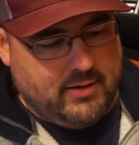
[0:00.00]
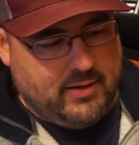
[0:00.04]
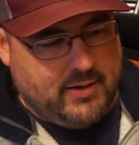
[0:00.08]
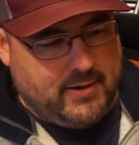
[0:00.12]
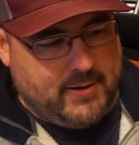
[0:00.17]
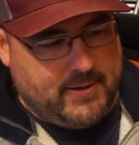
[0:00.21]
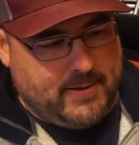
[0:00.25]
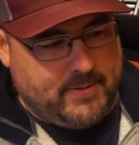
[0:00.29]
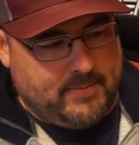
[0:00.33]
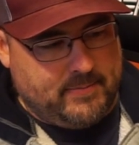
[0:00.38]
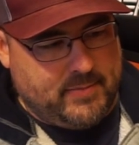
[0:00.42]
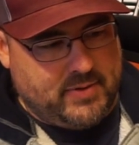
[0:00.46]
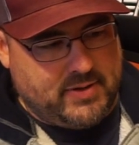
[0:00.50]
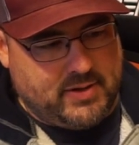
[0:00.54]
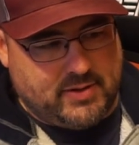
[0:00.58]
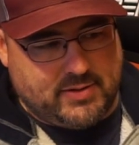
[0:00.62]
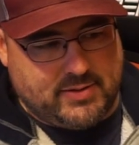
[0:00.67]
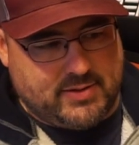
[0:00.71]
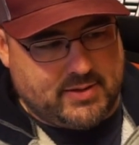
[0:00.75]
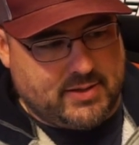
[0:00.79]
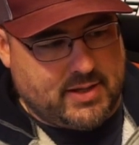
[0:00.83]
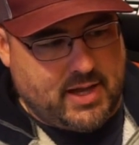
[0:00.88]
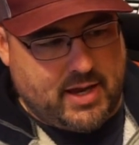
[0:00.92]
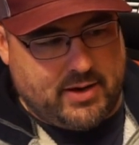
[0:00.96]
It
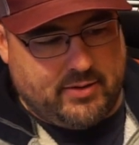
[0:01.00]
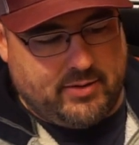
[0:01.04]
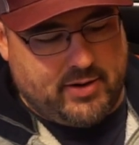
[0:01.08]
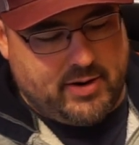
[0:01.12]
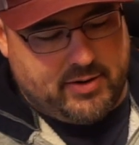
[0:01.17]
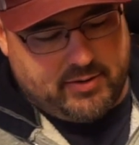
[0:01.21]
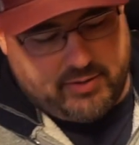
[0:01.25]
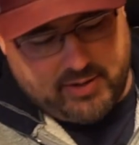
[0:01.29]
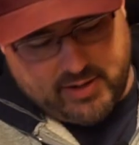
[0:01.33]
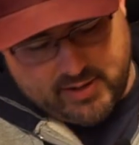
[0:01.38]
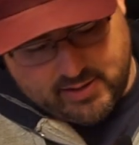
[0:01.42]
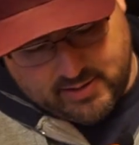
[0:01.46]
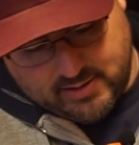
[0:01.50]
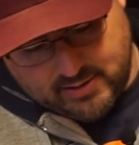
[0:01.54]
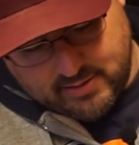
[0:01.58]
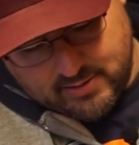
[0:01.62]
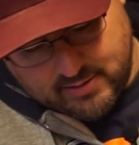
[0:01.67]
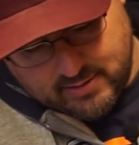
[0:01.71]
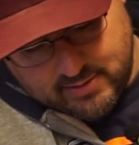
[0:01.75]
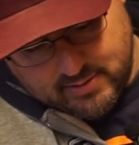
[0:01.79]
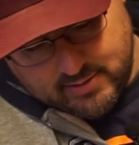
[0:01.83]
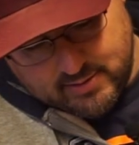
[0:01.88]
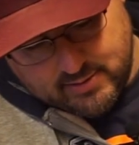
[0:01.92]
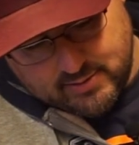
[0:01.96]
doesn't slide around or anything.
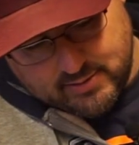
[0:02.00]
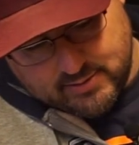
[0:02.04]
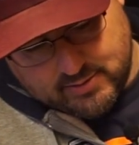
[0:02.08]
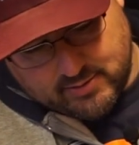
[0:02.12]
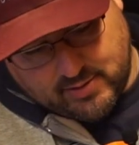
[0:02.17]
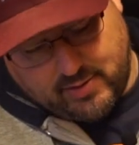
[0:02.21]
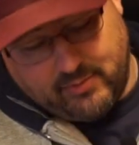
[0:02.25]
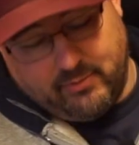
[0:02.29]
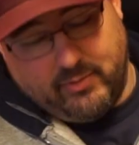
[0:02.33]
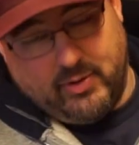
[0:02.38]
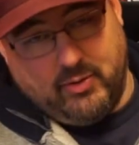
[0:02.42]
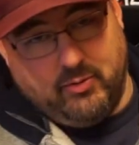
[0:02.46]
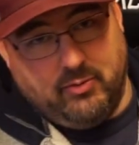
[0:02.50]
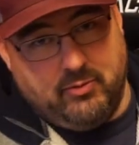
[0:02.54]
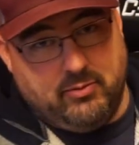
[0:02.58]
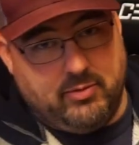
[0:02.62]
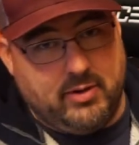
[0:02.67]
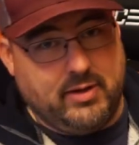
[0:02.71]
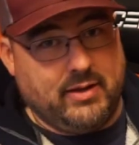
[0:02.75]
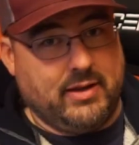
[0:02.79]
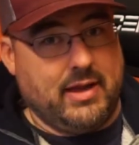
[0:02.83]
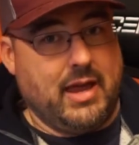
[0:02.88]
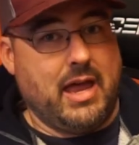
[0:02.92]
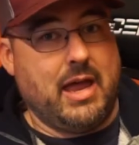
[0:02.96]
So I've been
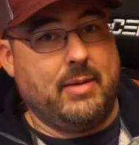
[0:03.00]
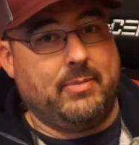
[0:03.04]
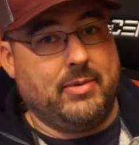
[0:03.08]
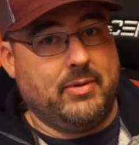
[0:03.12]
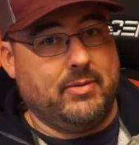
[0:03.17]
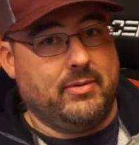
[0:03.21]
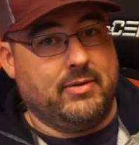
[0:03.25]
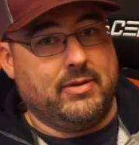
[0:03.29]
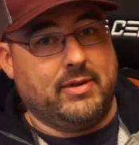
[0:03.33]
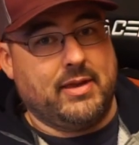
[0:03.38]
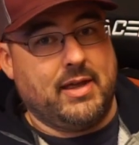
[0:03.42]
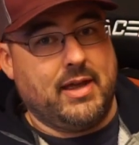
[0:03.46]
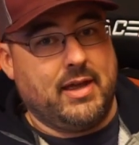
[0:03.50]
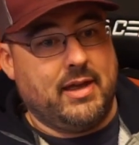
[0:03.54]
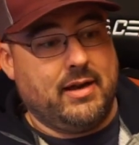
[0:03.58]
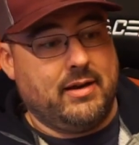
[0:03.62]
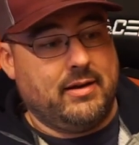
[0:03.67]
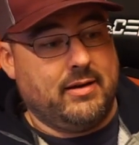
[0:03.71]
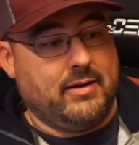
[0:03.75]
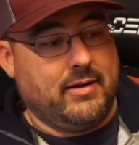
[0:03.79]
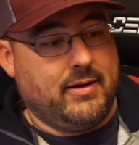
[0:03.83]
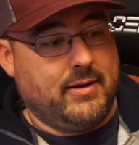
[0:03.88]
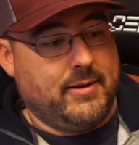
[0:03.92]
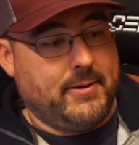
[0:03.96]
really happy with that.
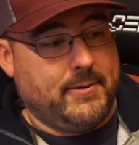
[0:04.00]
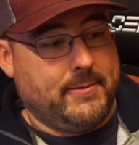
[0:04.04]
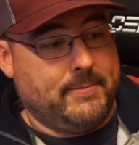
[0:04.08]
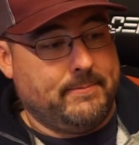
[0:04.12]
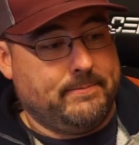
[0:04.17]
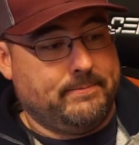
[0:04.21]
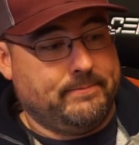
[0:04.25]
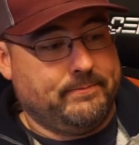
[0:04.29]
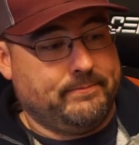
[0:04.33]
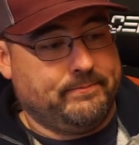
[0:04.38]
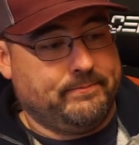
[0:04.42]
I